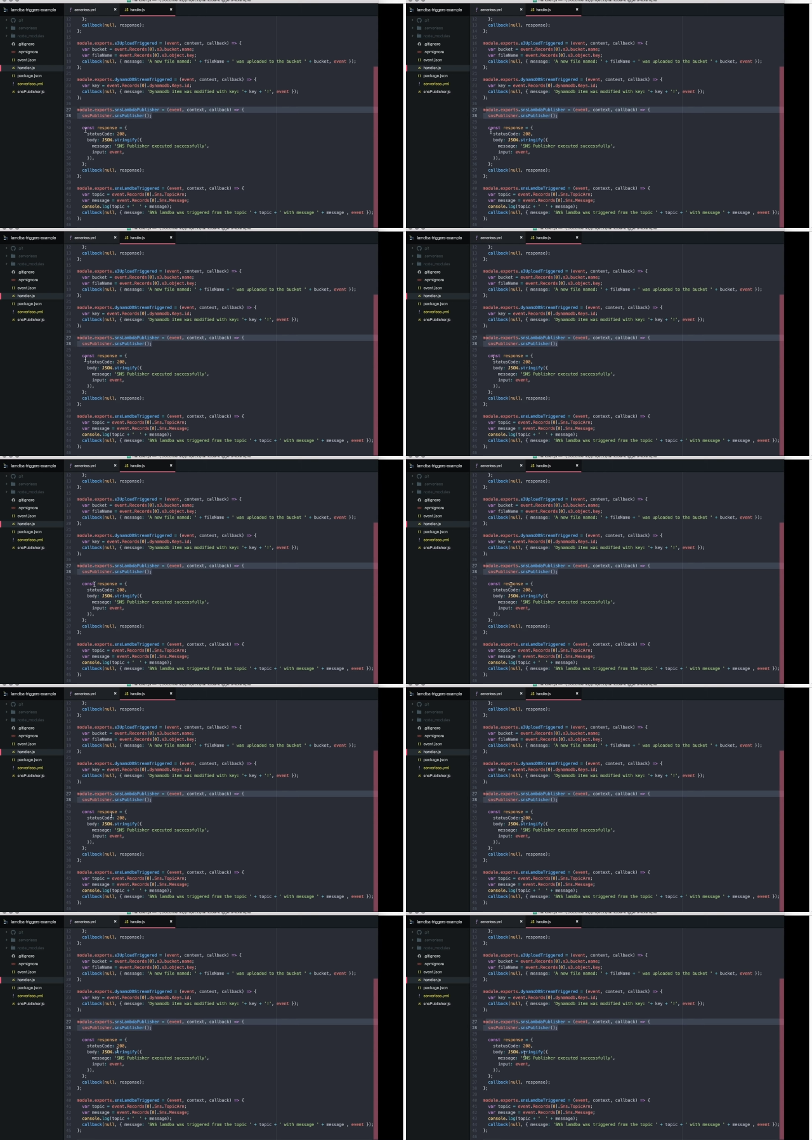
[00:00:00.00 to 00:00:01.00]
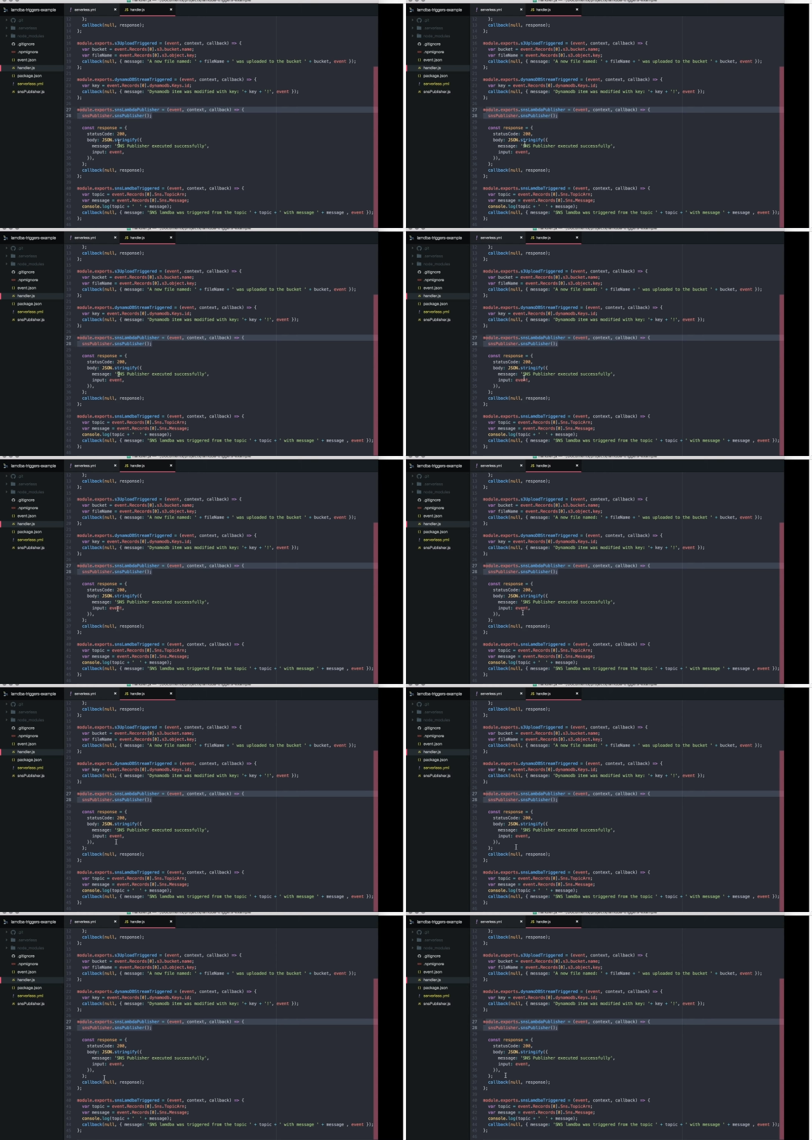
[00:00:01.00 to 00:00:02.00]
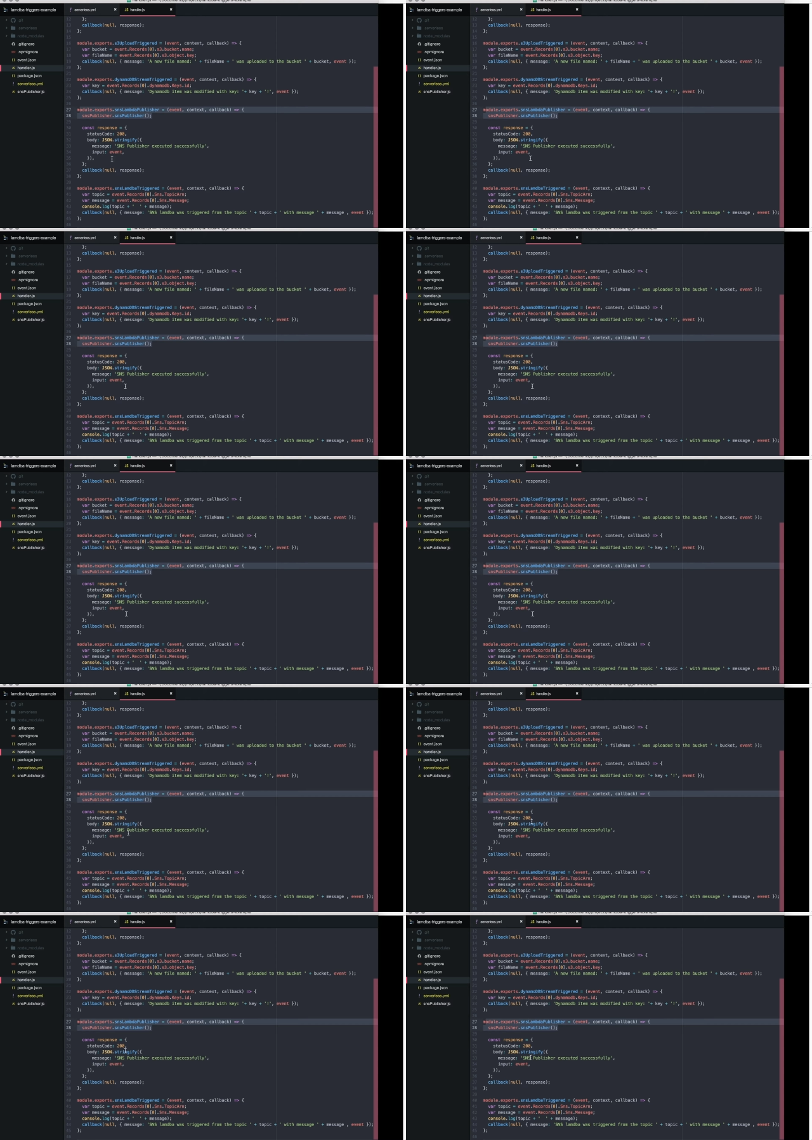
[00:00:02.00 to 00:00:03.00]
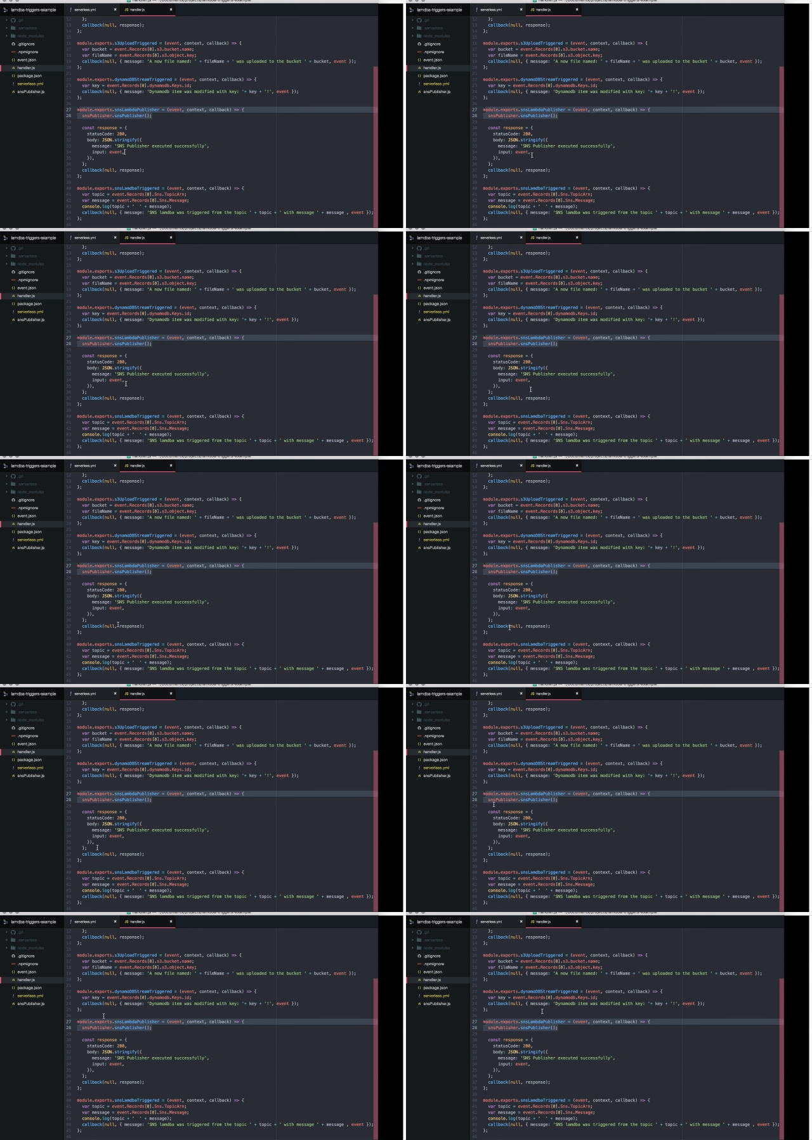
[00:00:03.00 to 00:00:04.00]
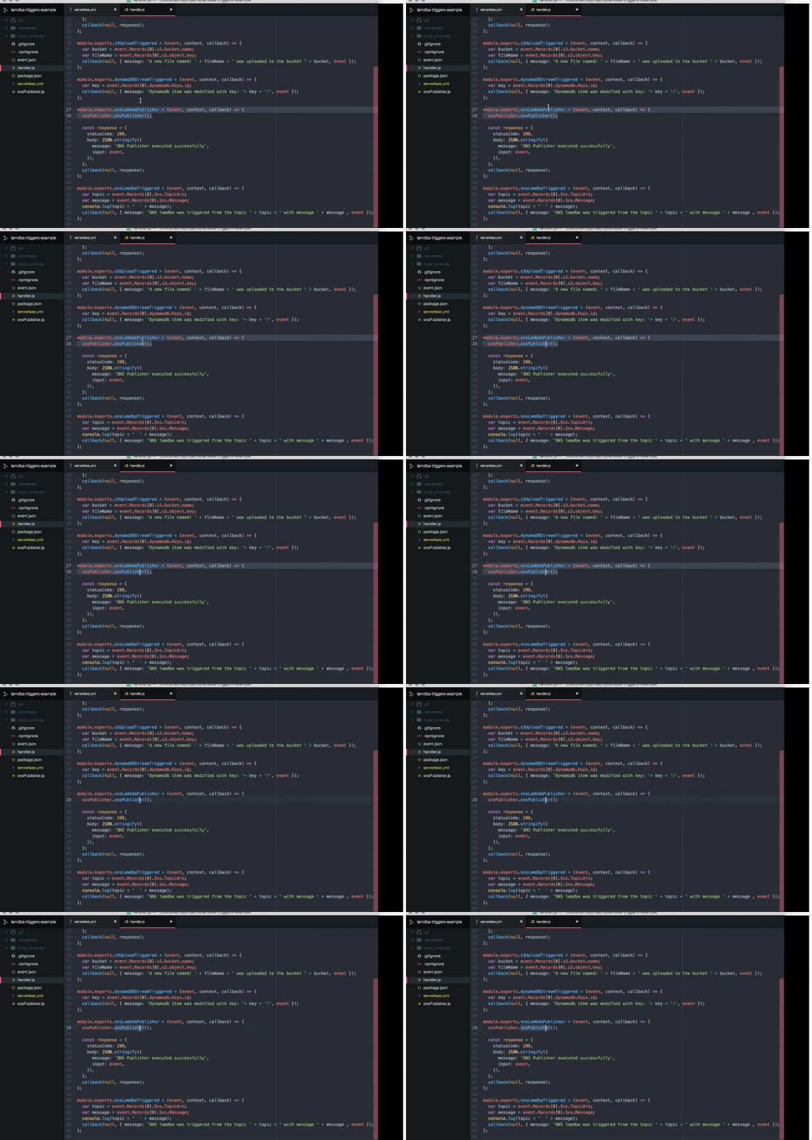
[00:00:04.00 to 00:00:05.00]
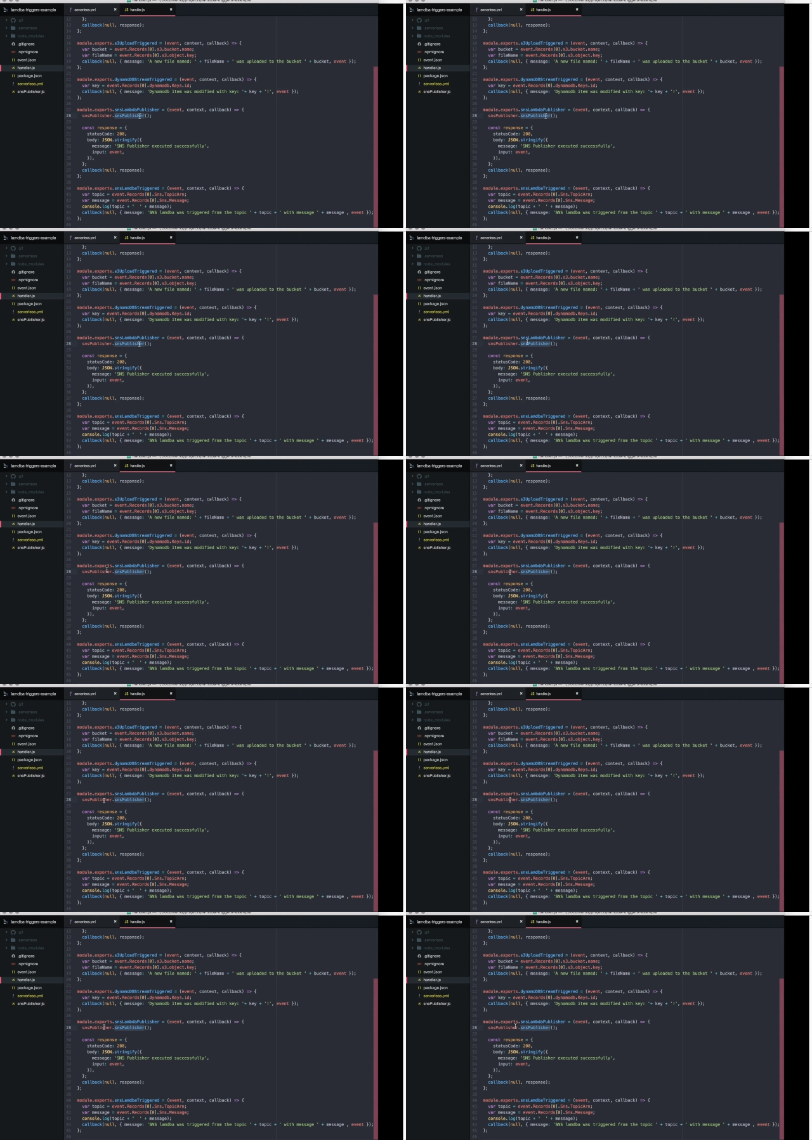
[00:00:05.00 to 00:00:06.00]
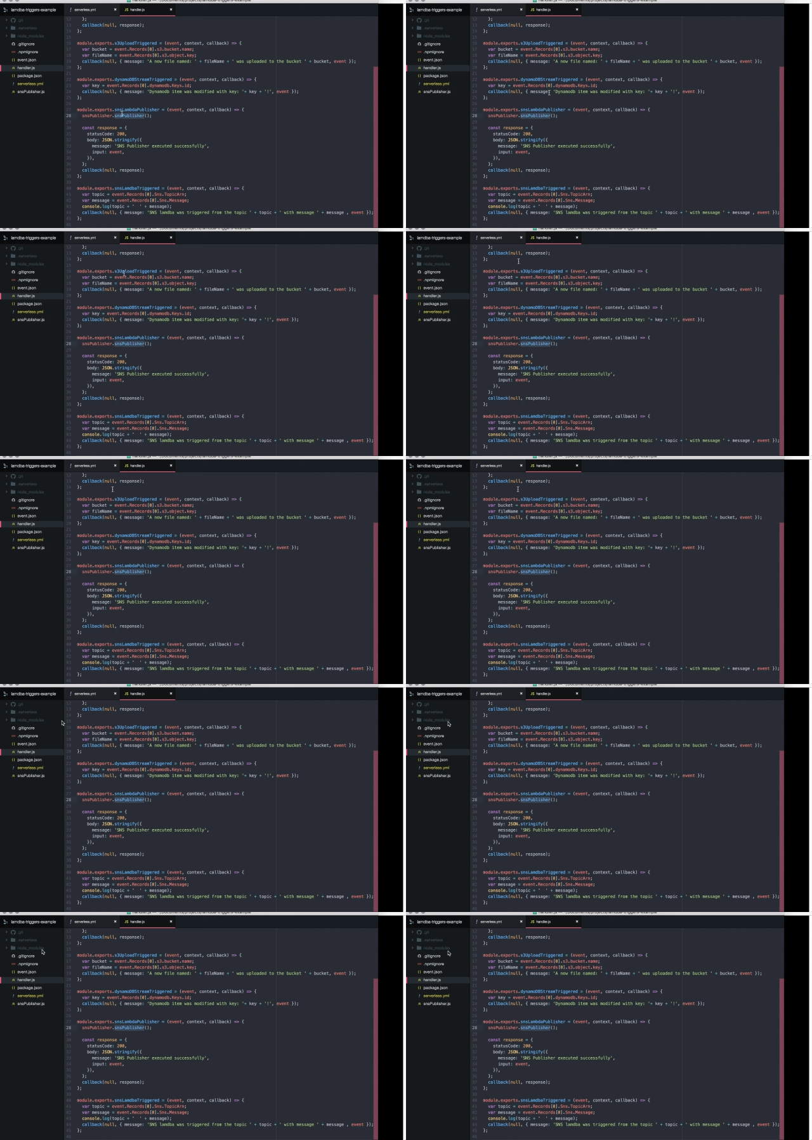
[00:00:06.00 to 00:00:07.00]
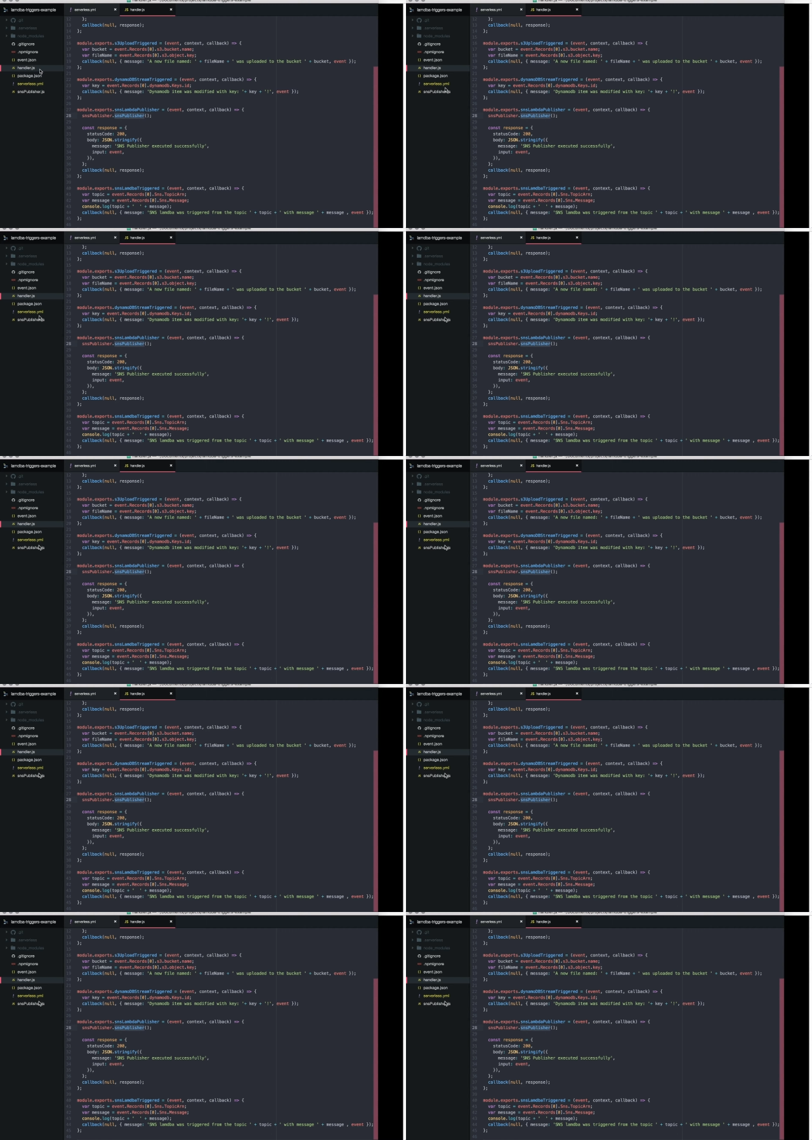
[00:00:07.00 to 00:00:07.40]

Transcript: No face is visible, so there are no lips to read.